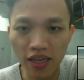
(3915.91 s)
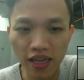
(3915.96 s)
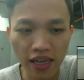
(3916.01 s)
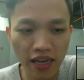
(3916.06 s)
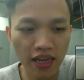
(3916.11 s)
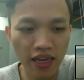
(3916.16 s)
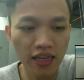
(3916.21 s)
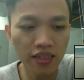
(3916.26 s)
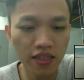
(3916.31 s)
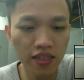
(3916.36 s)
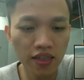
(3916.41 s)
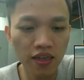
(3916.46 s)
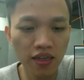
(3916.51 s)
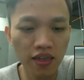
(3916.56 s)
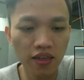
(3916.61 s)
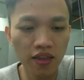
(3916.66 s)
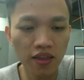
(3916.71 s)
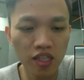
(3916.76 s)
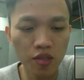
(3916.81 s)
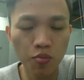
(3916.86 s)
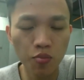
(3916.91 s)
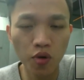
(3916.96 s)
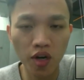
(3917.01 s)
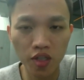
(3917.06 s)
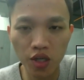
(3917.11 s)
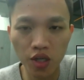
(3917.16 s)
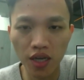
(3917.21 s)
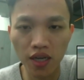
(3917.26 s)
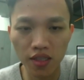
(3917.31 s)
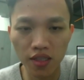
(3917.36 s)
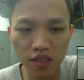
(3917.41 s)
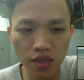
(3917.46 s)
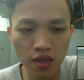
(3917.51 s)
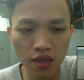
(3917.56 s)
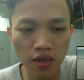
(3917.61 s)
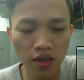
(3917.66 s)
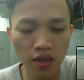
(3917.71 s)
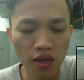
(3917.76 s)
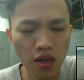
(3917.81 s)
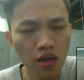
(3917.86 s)
And this project,
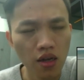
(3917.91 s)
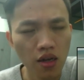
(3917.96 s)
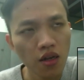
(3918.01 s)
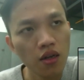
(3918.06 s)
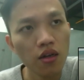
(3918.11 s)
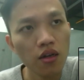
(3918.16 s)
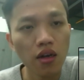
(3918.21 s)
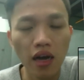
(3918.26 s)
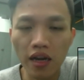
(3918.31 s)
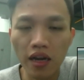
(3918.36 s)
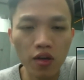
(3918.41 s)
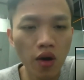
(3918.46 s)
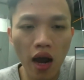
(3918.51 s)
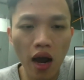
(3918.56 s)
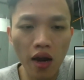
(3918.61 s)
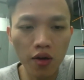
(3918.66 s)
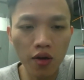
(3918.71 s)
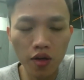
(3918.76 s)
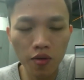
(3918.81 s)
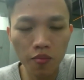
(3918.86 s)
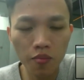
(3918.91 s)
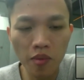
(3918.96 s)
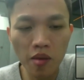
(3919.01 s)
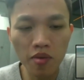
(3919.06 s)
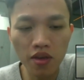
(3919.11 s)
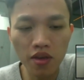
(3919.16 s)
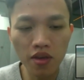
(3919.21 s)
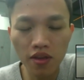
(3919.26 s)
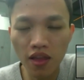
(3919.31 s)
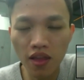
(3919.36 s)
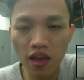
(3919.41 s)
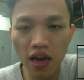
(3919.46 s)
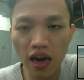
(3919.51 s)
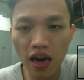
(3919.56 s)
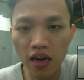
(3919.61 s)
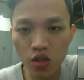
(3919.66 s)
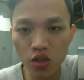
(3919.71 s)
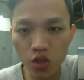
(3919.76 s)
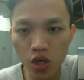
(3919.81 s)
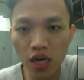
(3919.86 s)
I don't know. Maybe they
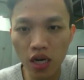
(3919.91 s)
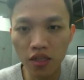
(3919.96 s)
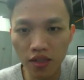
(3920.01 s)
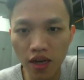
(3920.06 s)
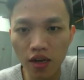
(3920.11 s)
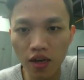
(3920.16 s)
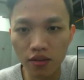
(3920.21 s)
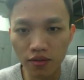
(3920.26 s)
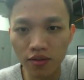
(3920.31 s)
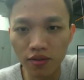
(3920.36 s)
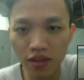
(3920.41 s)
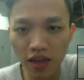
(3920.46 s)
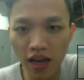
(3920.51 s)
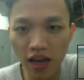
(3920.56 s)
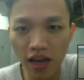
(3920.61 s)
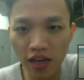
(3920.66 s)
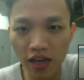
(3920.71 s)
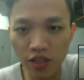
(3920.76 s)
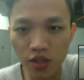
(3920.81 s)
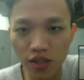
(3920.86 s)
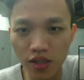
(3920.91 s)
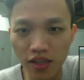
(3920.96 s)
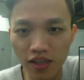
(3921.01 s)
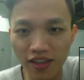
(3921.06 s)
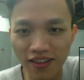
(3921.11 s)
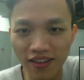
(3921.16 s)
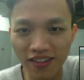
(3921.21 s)
are shutting down. Actually,